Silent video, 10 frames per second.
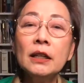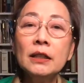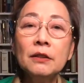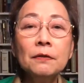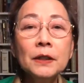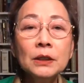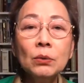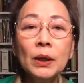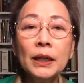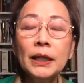The first
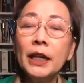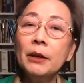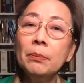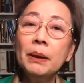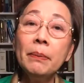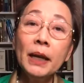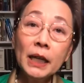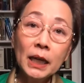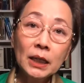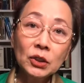one can be
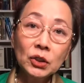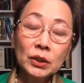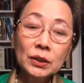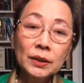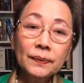medication.